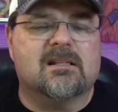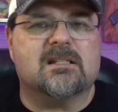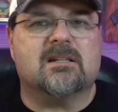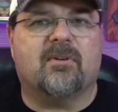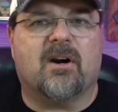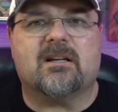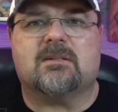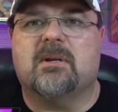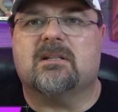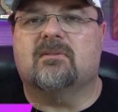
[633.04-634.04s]
this is a very
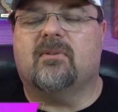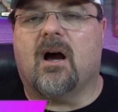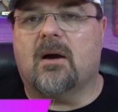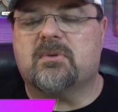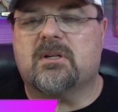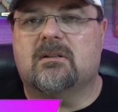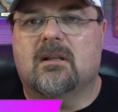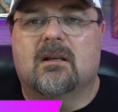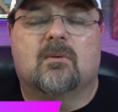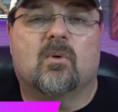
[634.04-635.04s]
expensive
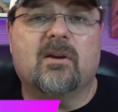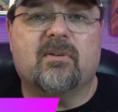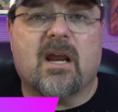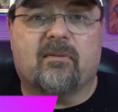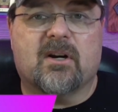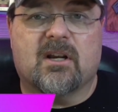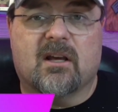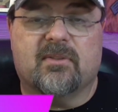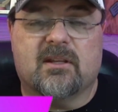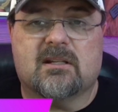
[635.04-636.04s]
option. We've never
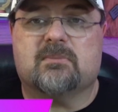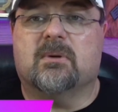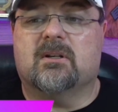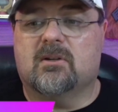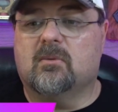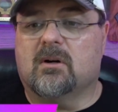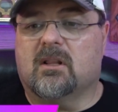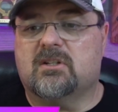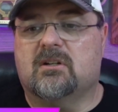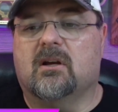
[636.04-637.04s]
done this, but do want to
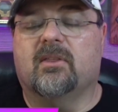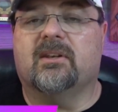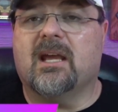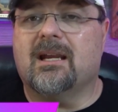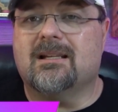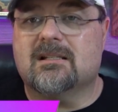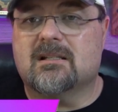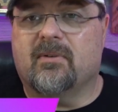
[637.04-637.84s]
let you know that that is